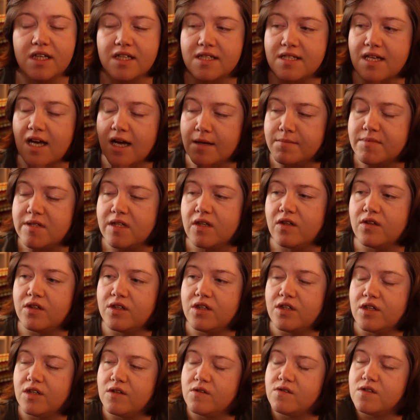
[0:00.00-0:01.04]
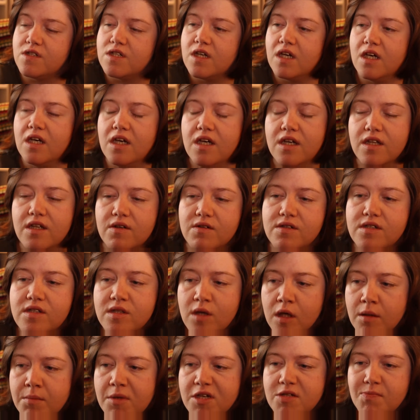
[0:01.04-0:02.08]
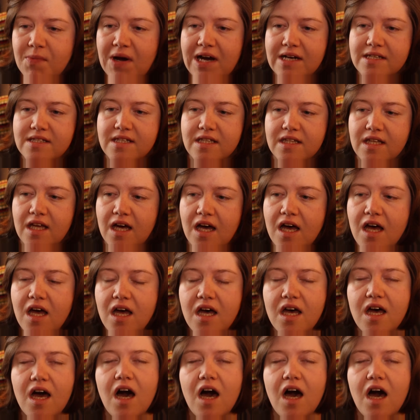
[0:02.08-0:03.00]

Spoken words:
it is absolutely huge. There is so much packed in there.